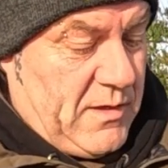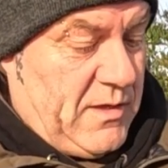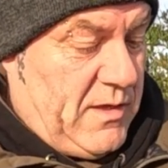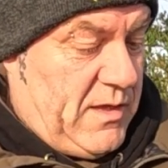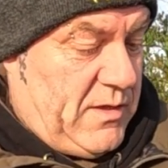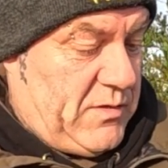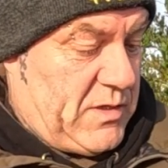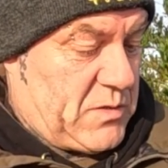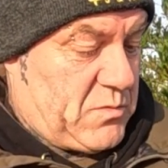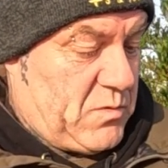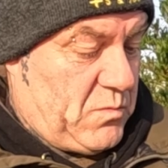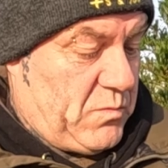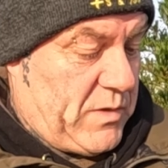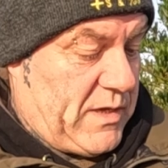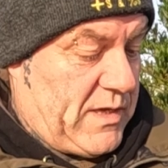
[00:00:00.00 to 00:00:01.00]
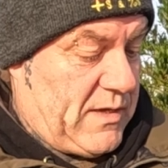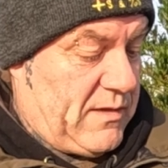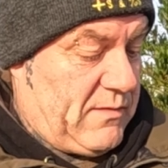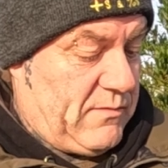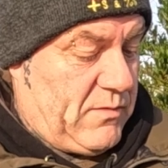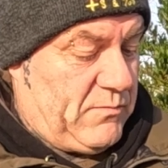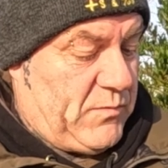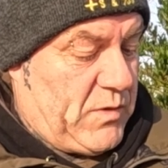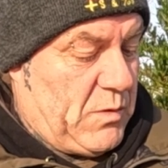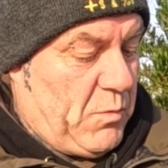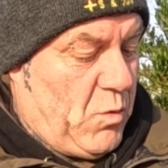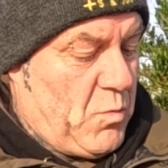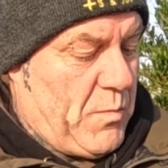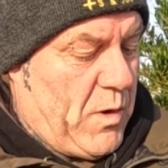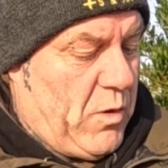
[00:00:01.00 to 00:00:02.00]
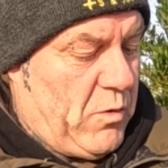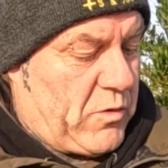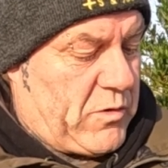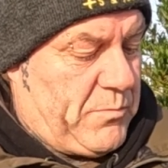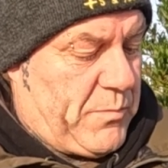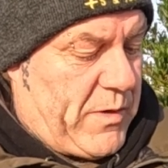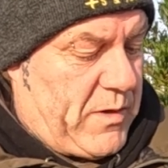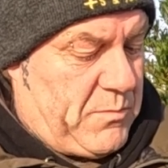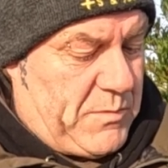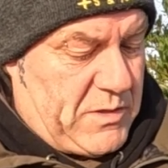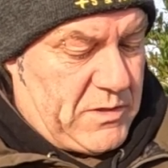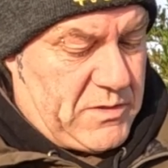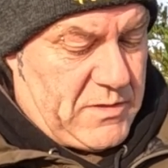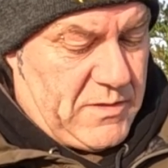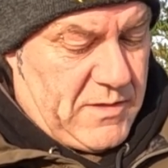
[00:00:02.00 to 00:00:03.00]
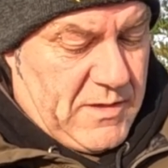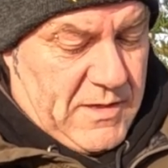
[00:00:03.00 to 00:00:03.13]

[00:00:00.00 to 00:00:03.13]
we have all my hook components.